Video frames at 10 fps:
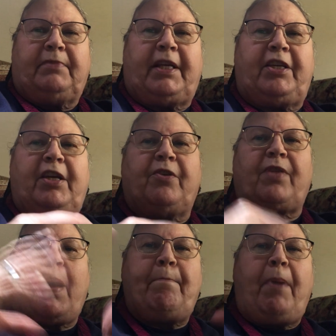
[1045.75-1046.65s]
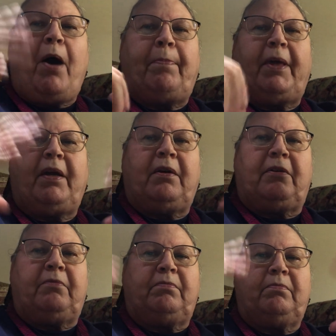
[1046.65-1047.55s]
Like you hear that popping,
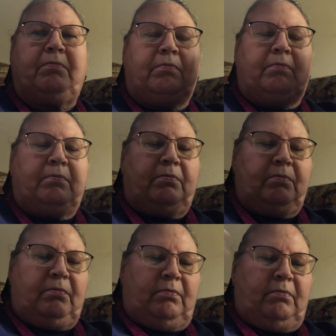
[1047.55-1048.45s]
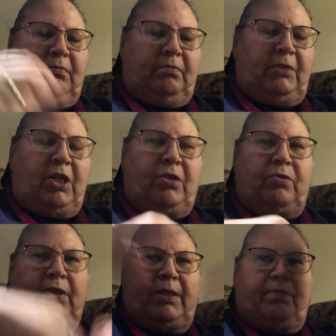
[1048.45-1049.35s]
and
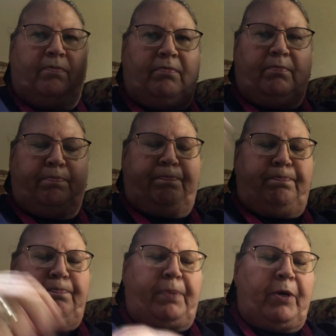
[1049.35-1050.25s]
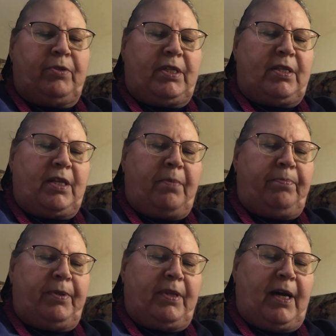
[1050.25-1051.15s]
it bounces up
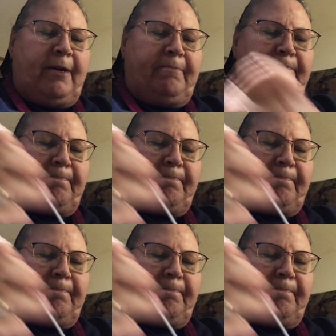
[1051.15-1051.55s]
and that.